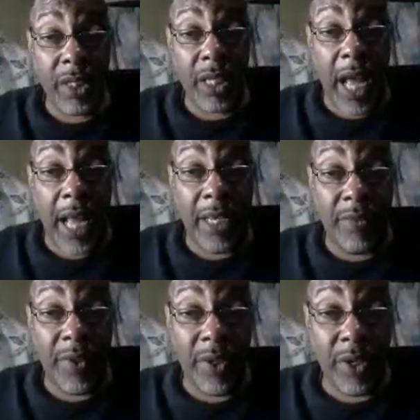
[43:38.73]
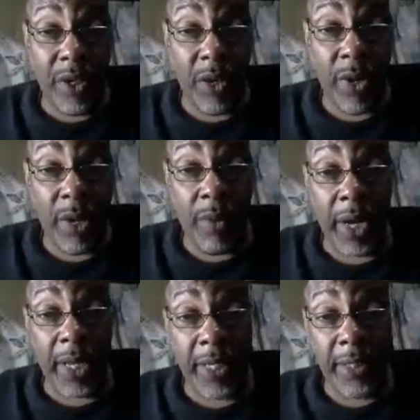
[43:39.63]
I live near Kongwea
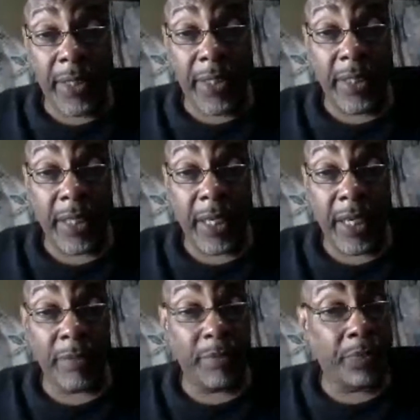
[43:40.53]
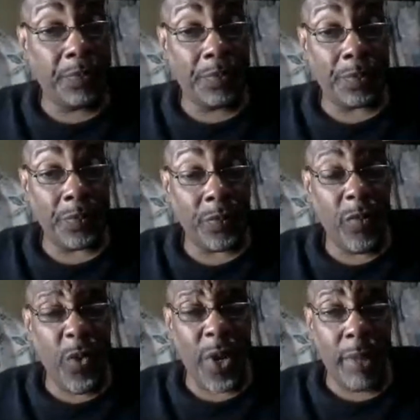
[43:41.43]
Market, and it's
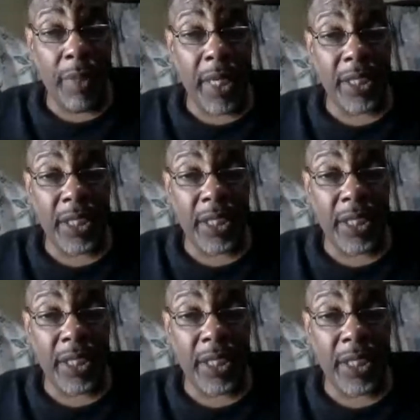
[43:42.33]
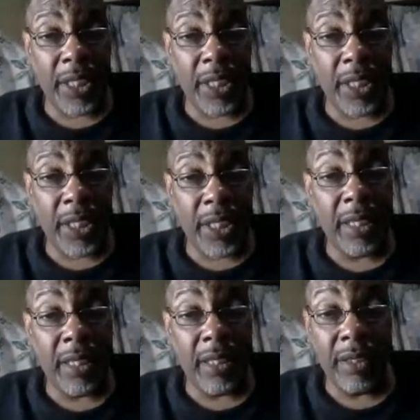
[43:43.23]
one of the biggest in East Africa. My
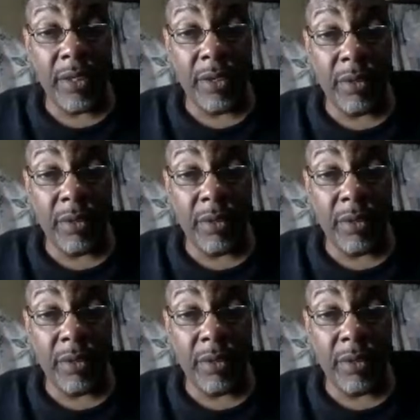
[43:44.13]
goodness,